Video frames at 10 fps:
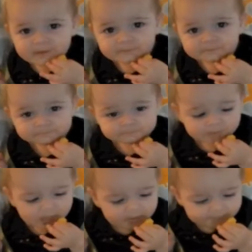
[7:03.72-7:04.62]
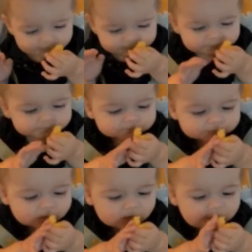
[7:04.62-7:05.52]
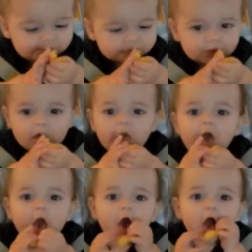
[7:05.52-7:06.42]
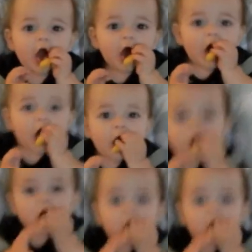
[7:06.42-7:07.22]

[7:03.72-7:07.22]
really messy, to the point where my husband said to me on day 3,